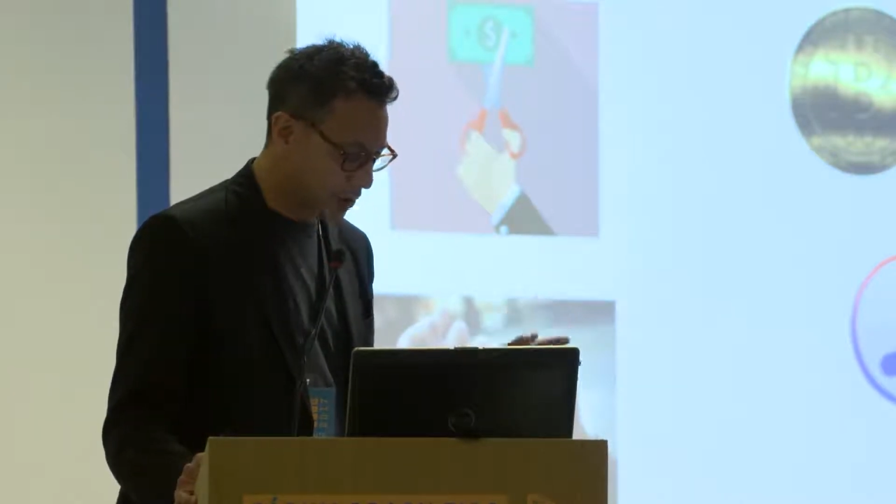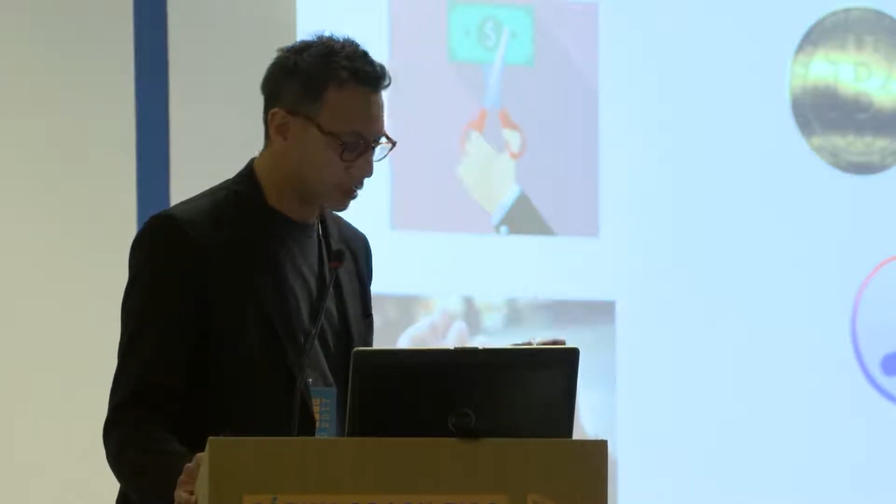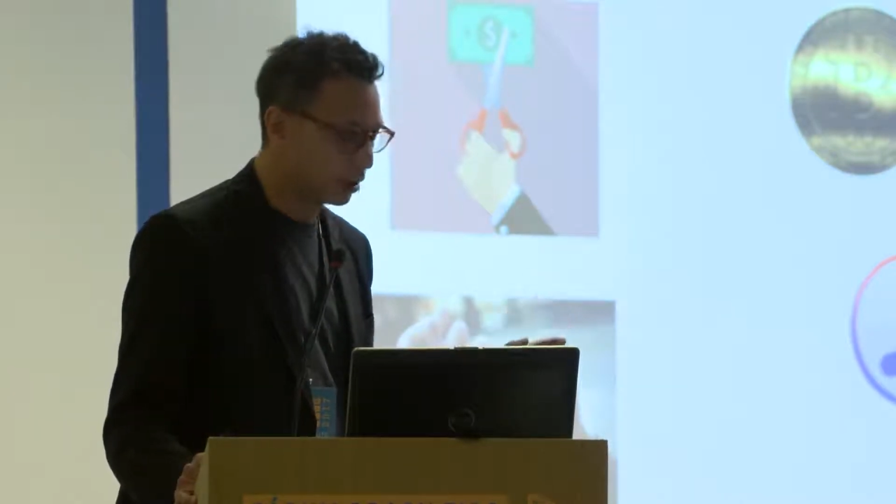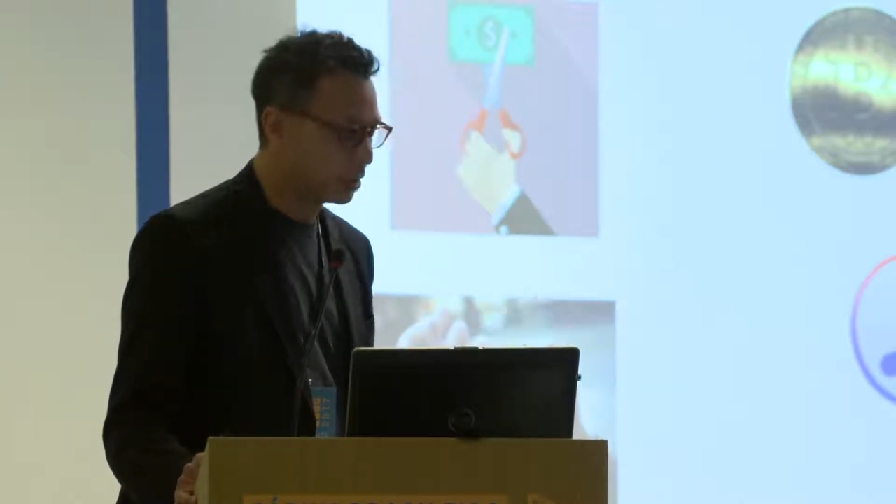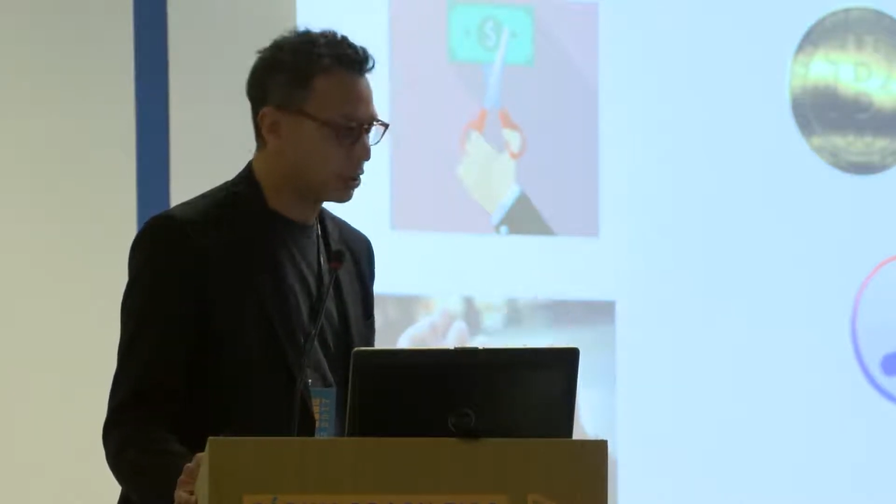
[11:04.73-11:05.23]

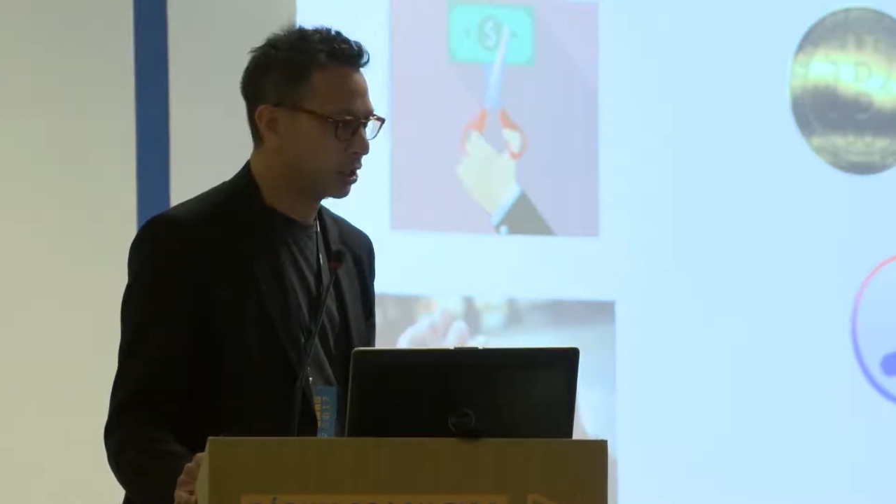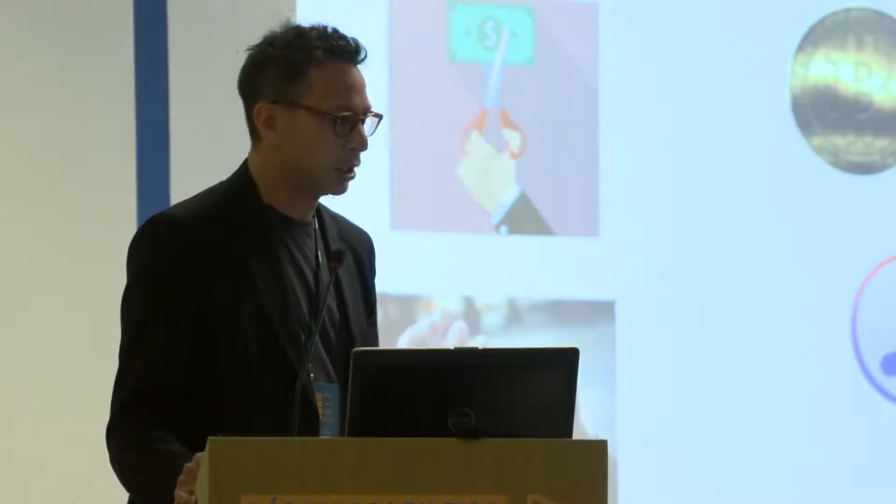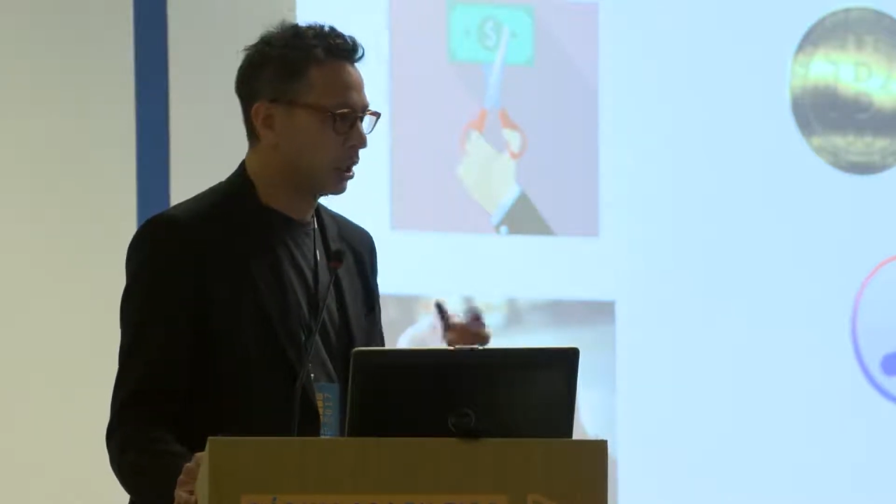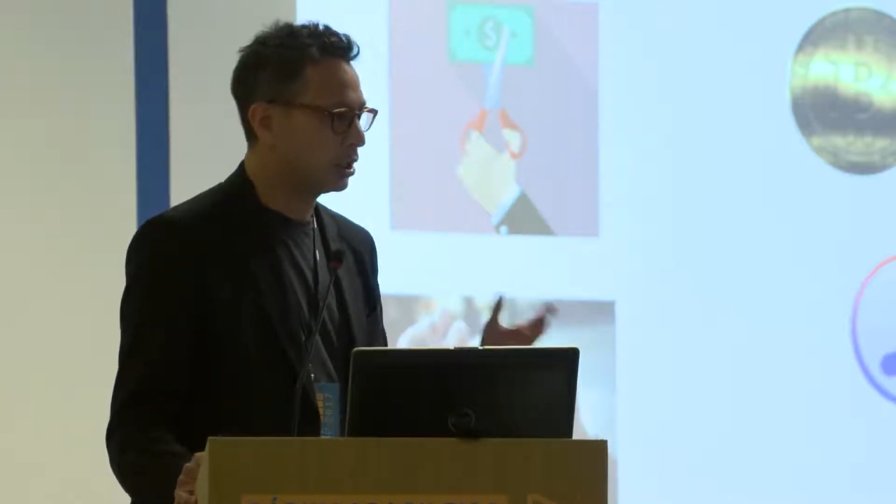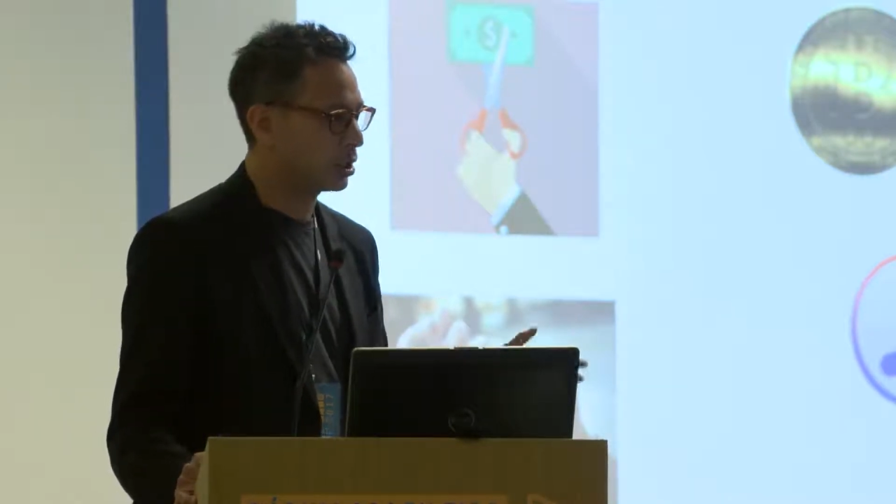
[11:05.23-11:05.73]
technology
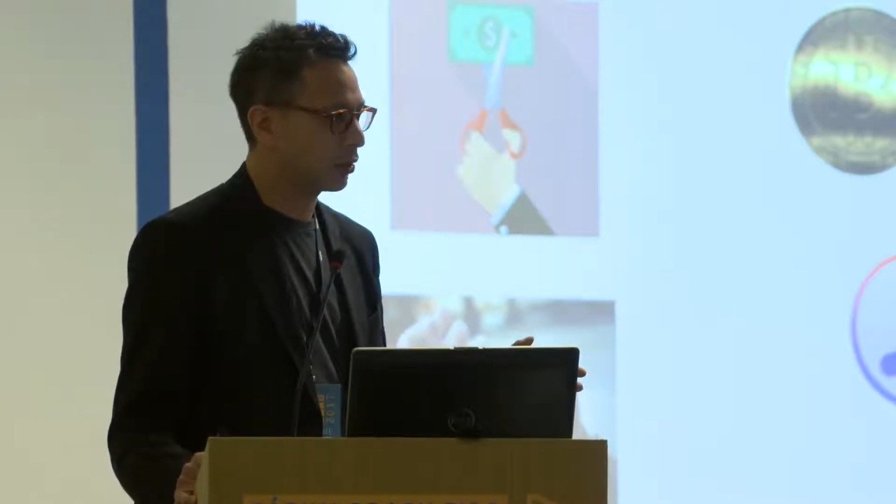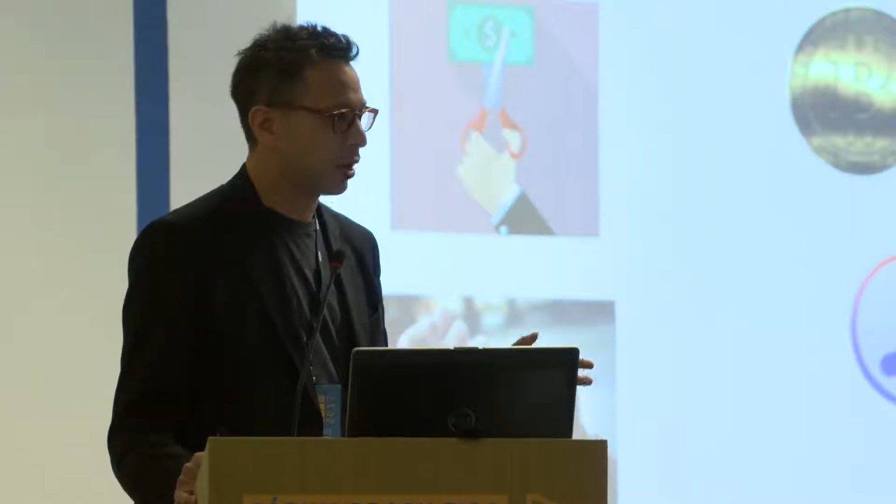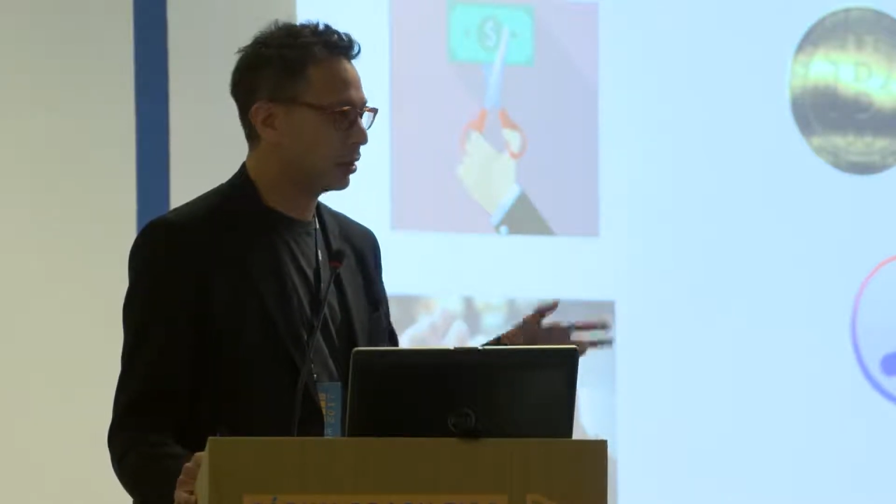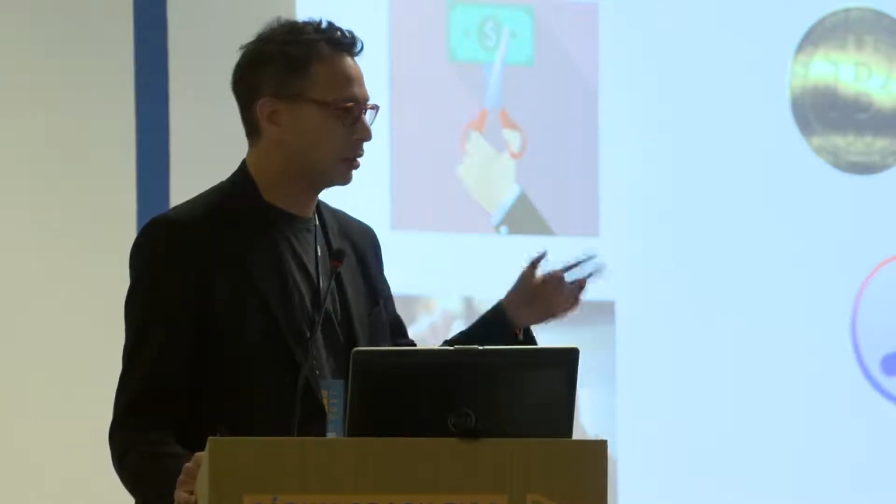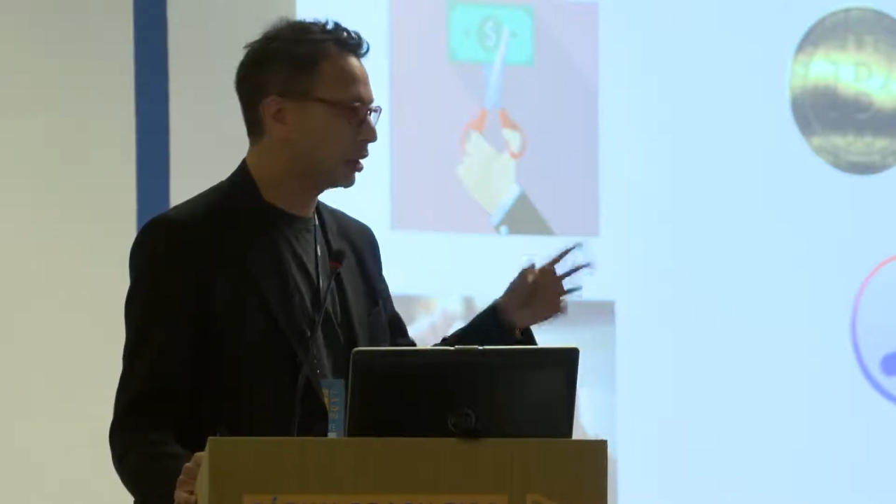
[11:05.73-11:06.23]
can
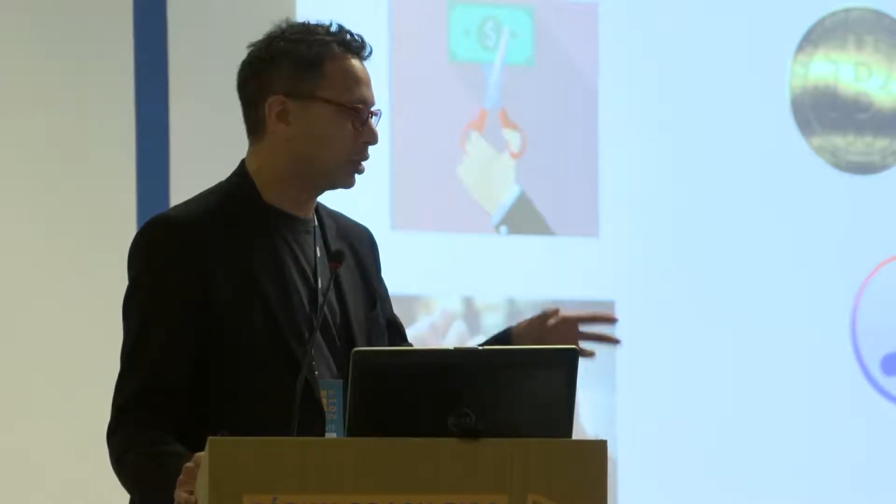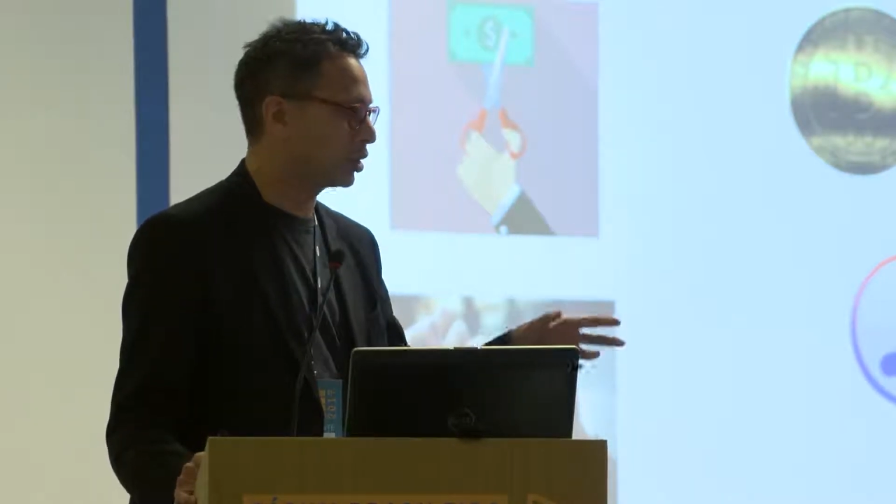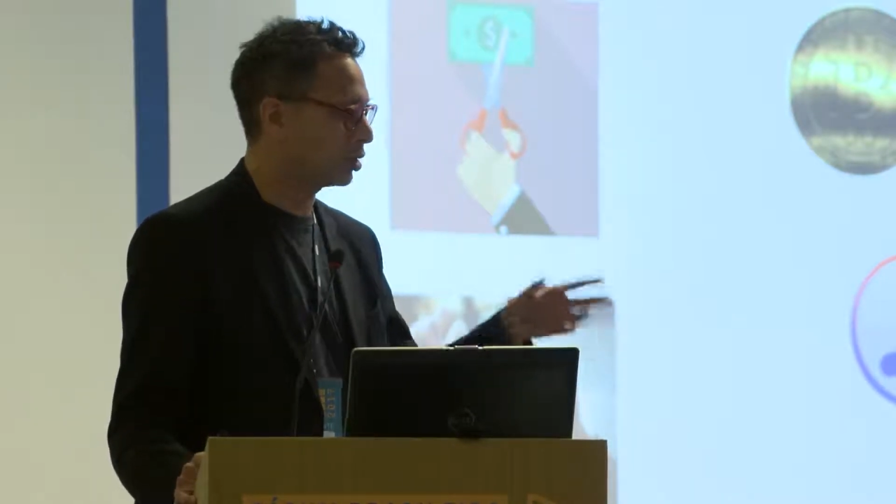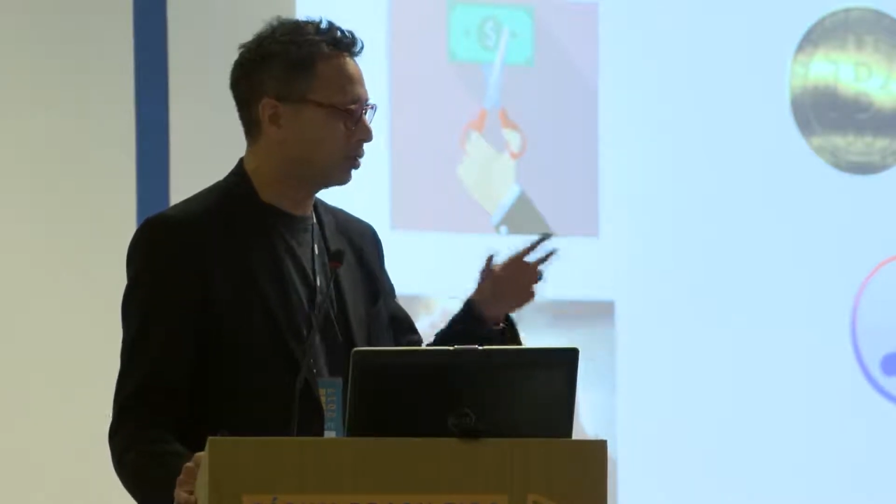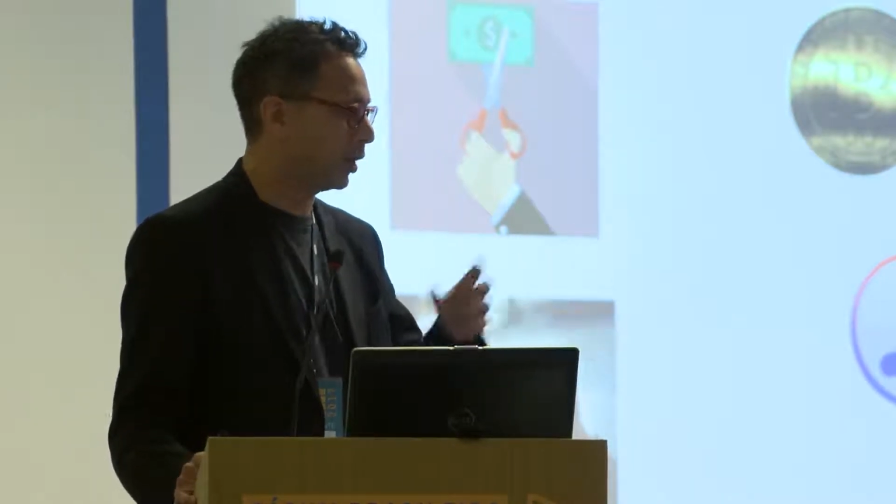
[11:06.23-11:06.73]
integrate the
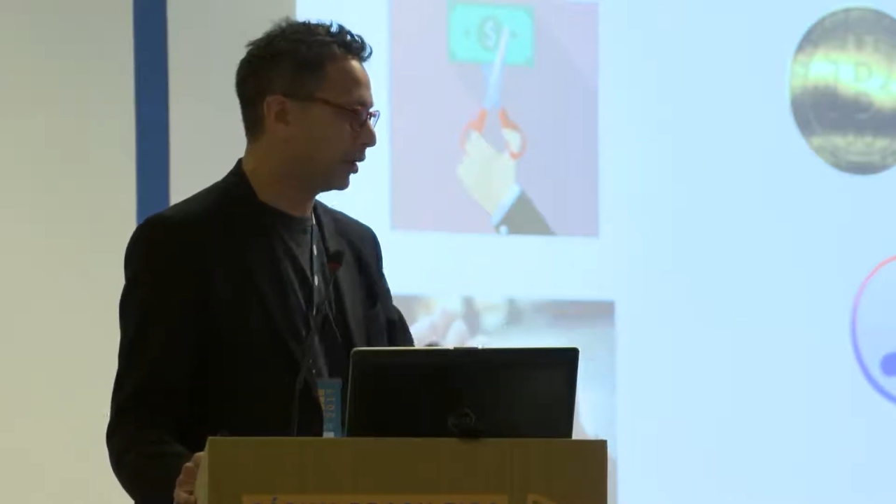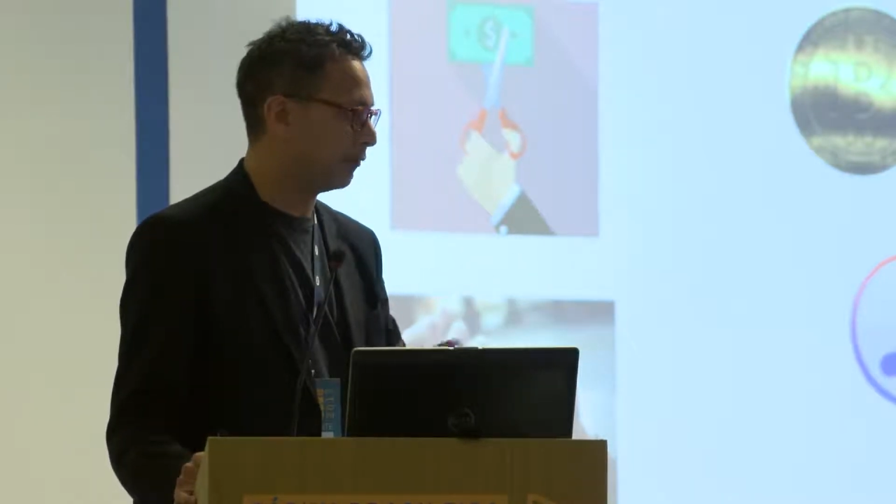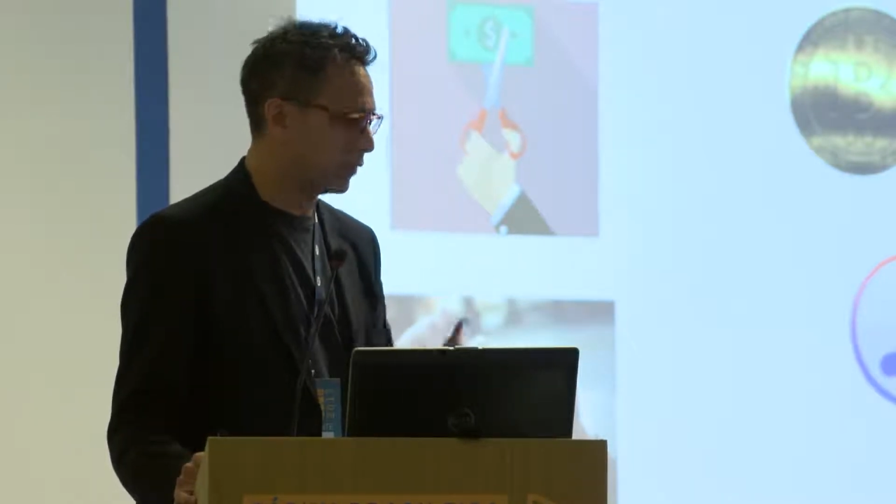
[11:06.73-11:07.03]
digital and the